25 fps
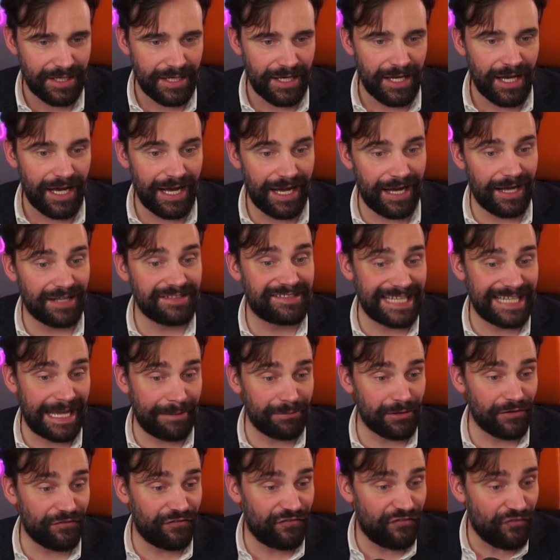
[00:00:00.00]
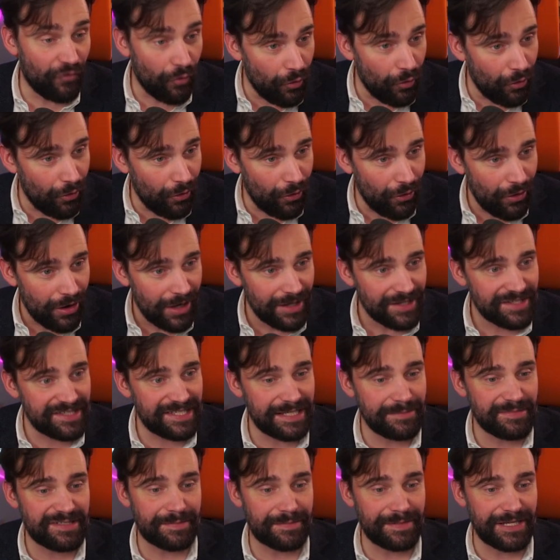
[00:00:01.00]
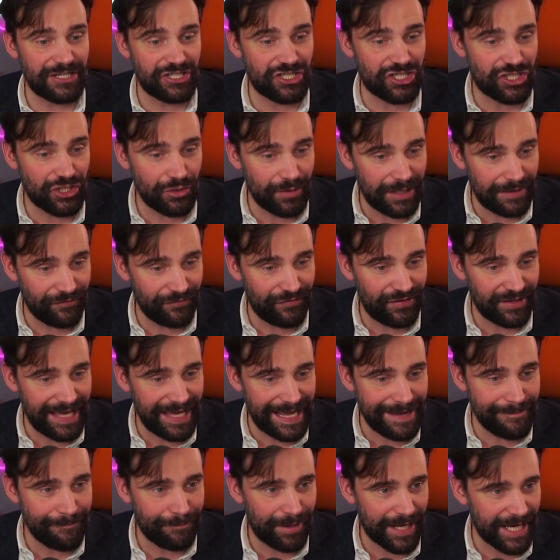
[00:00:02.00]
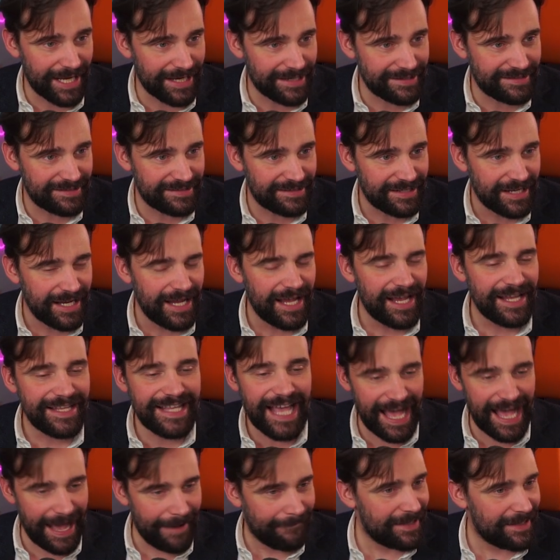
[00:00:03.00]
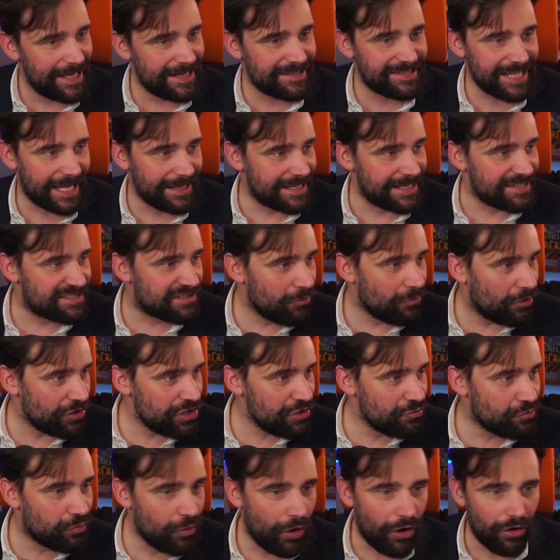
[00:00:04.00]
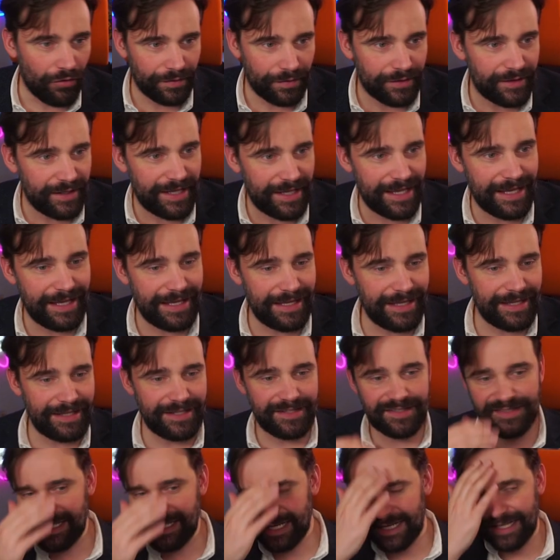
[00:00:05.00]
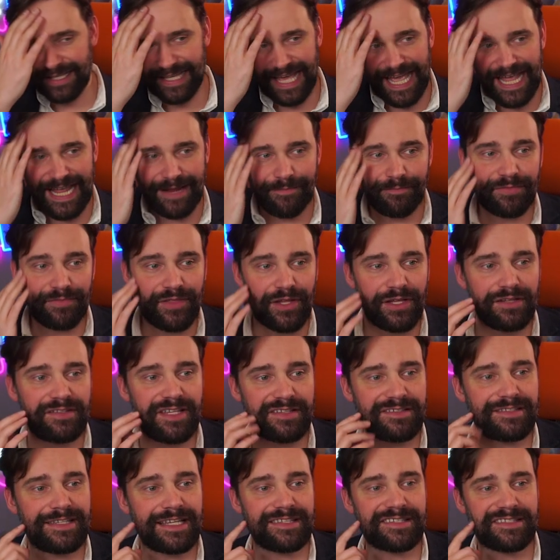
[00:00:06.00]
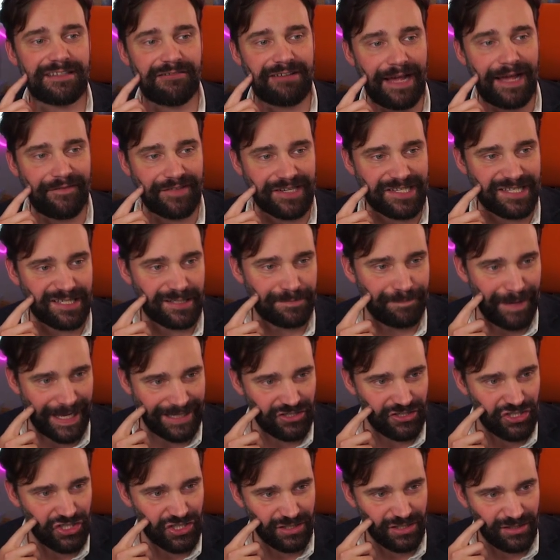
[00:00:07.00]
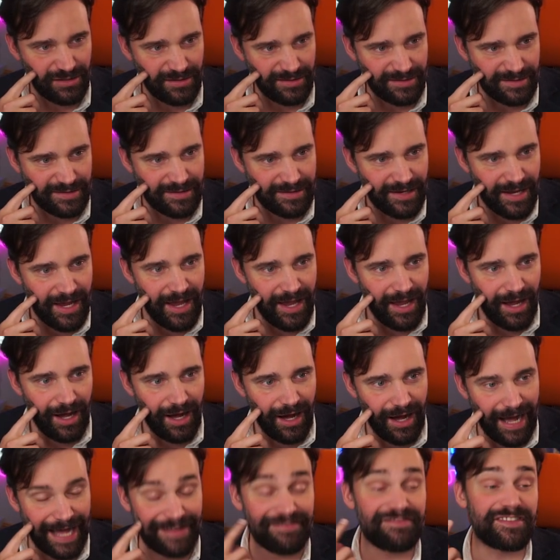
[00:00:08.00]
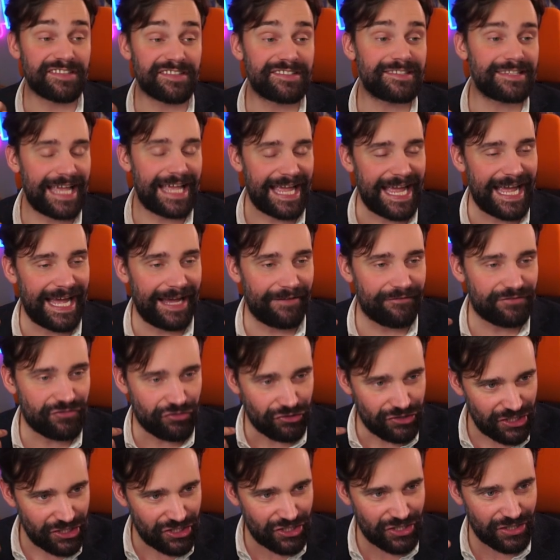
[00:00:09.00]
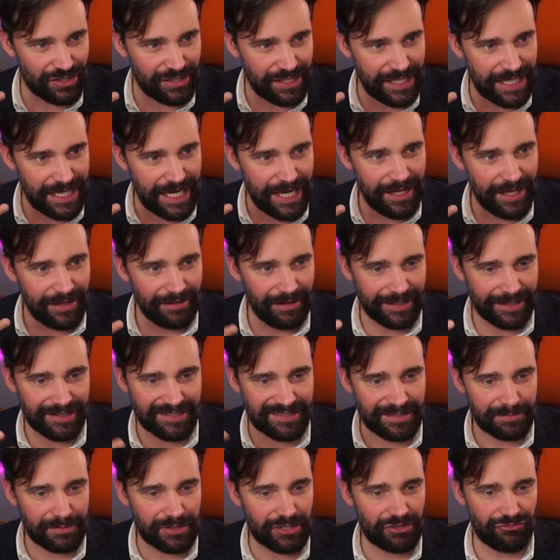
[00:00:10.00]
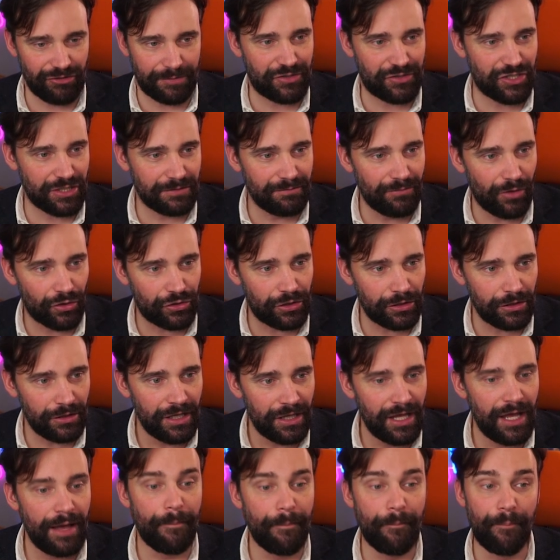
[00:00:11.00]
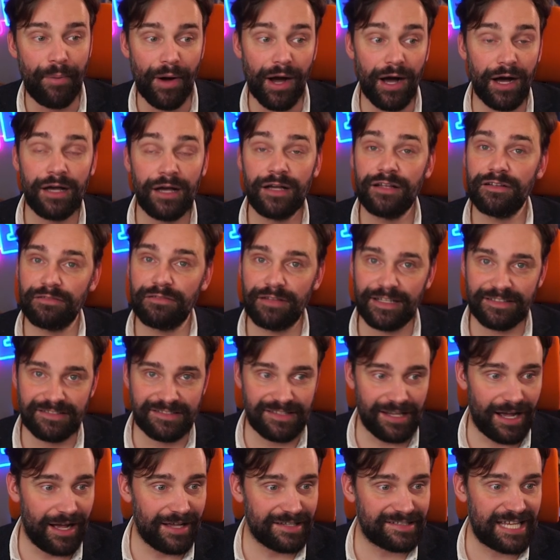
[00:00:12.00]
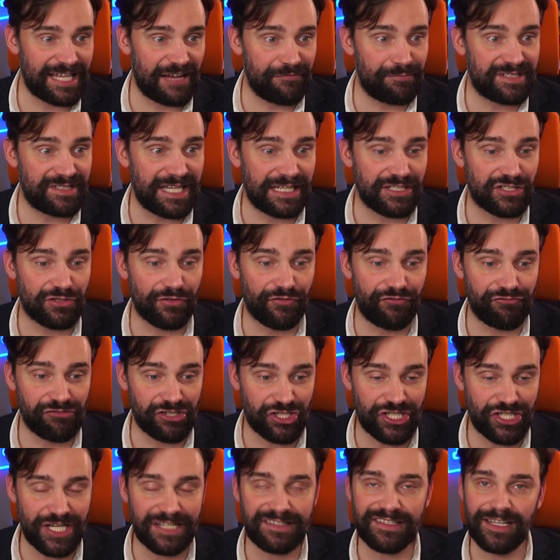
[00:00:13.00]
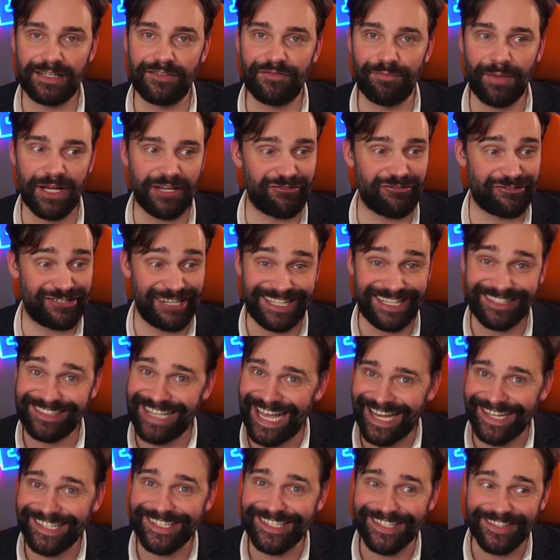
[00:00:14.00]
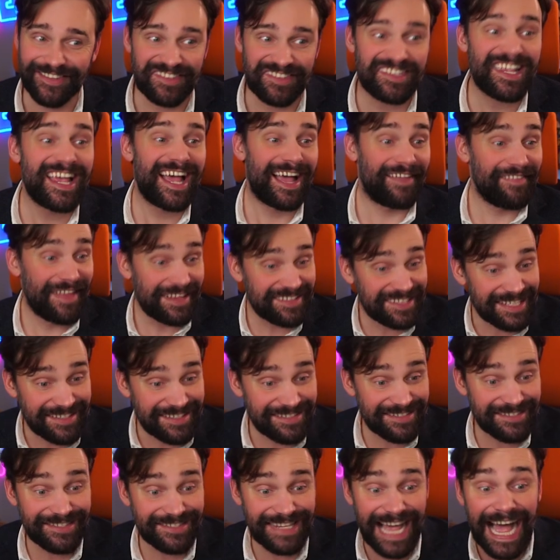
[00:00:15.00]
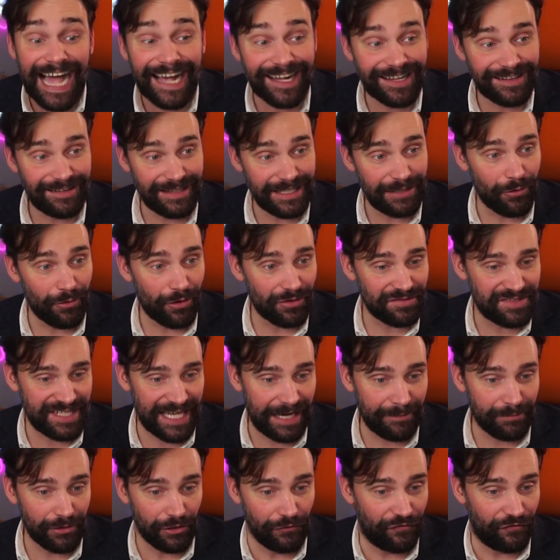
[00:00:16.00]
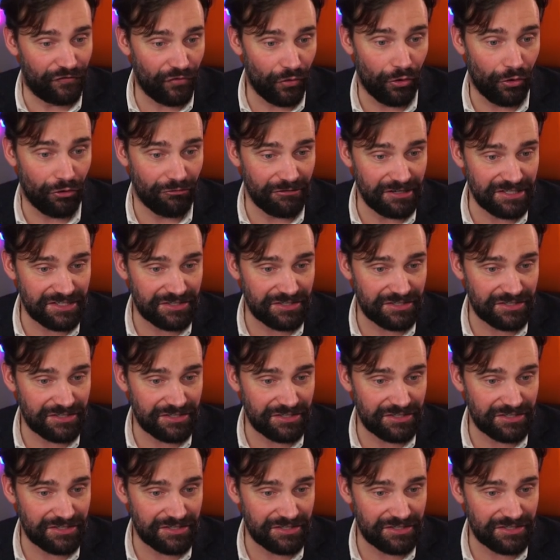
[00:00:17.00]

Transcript: Uh, Diablo 4 seems to be a shoe in for Game Pass. Yeah, exactly. So, what you want is a game that doesn't necessarily have expansions uh, and doesn't have traditionally like a subscription model, but does have potential for a shit ton of microtransactions, and that's exactly what Diablo 4 is,